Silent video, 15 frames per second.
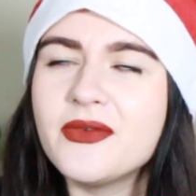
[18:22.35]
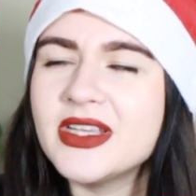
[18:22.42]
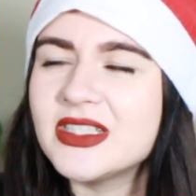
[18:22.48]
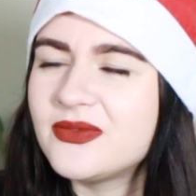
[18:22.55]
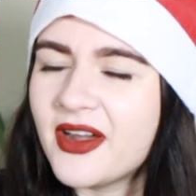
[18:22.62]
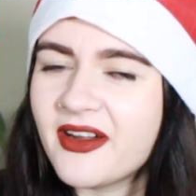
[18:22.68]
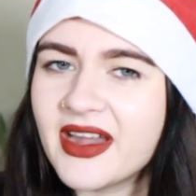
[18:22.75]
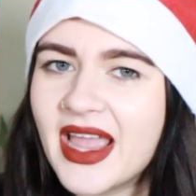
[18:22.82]
It's
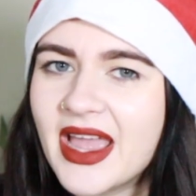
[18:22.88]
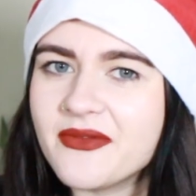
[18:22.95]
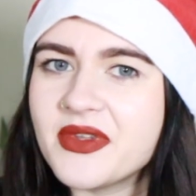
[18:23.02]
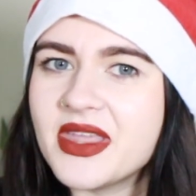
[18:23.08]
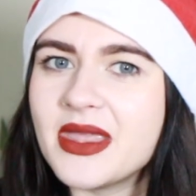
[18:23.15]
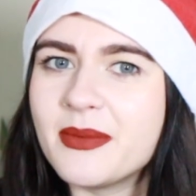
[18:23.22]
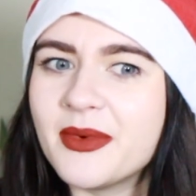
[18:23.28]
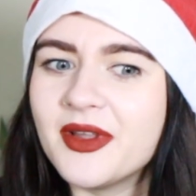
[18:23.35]
very
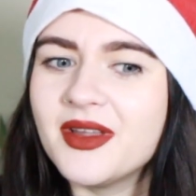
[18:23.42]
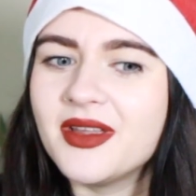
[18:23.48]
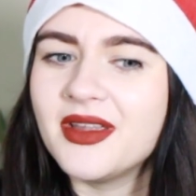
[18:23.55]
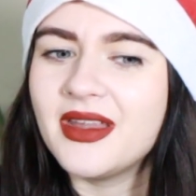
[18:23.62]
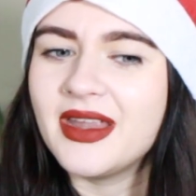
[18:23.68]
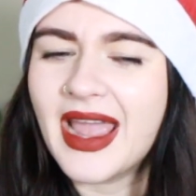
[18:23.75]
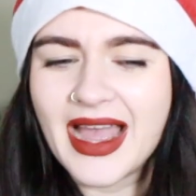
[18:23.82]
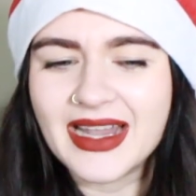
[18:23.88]
heavy, but
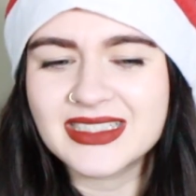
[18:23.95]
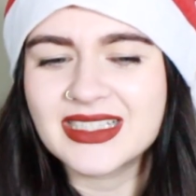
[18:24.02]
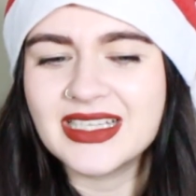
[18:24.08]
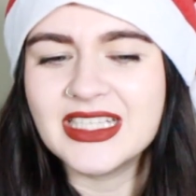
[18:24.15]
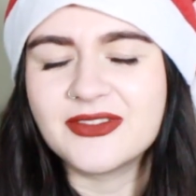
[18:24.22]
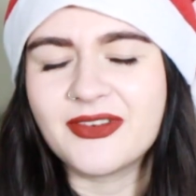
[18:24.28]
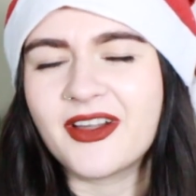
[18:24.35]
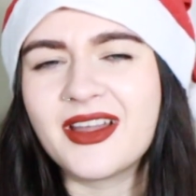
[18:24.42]
it actually
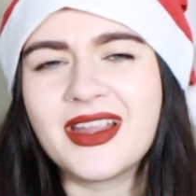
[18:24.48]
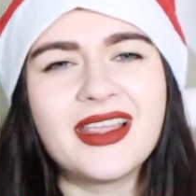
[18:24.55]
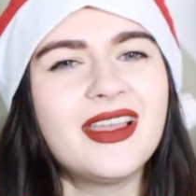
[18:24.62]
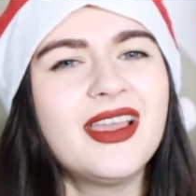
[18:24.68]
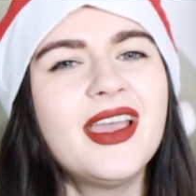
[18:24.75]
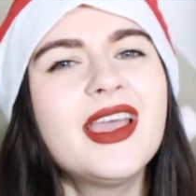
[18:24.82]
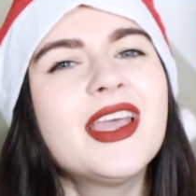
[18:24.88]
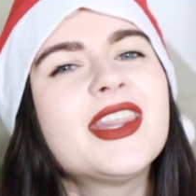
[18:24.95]
is very
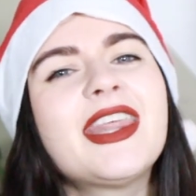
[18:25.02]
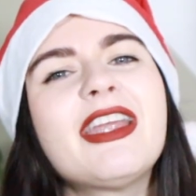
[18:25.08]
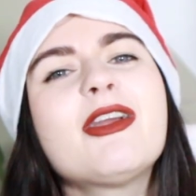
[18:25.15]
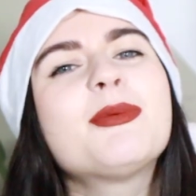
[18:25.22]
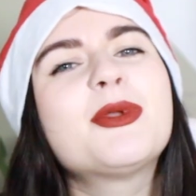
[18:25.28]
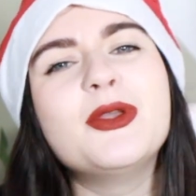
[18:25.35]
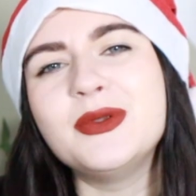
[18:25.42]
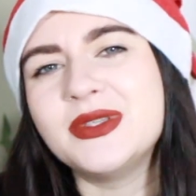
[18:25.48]

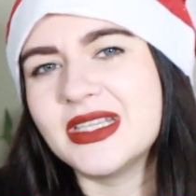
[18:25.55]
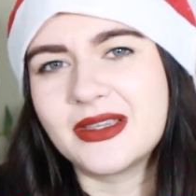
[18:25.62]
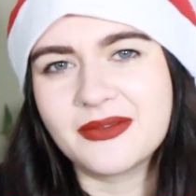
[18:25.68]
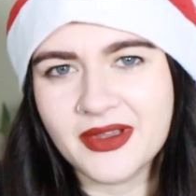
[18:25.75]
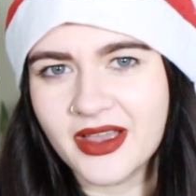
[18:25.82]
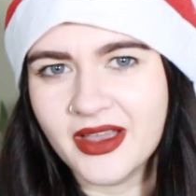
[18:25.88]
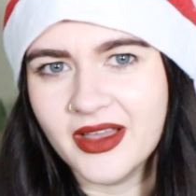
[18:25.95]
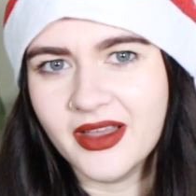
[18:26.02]
therapeutic for
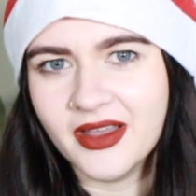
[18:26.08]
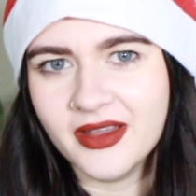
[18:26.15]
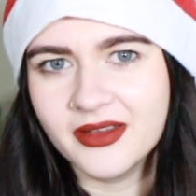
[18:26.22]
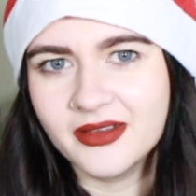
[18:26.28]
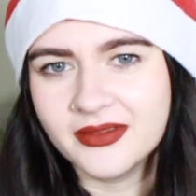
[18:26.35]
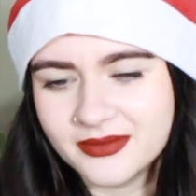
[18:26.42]
her.